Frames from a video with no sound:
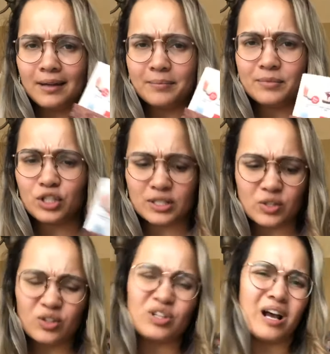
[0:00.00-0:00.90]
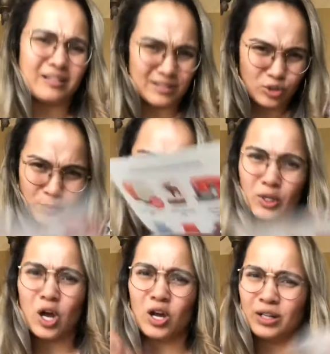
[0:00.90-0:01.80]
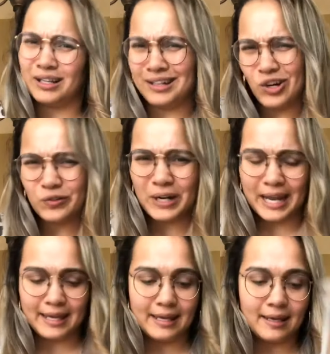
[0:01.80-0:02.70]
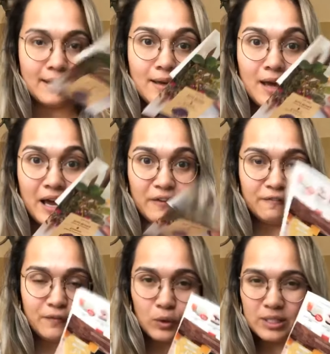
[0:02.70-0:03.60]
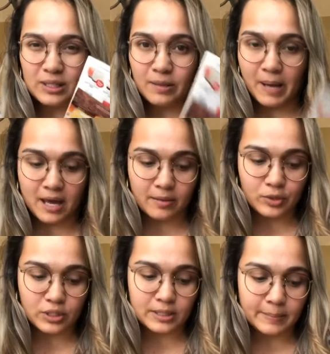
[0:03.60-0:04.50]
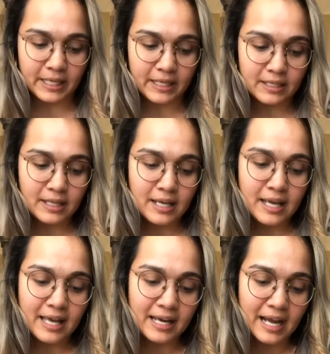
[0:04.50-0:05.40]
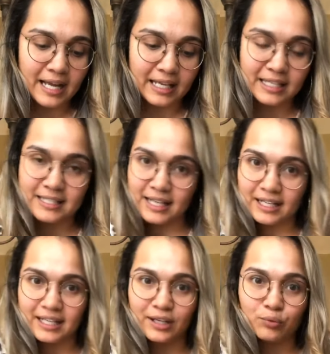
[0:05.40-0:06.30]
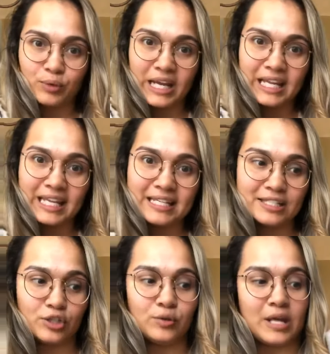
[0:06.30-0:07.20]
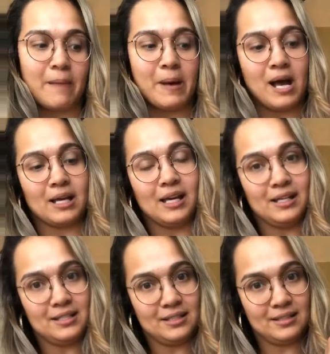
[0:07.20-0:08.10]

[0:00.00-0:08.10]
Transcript: just so they're not super long and overhanging, I folded the bottom just a bit, and I can tuck it right into that pocket.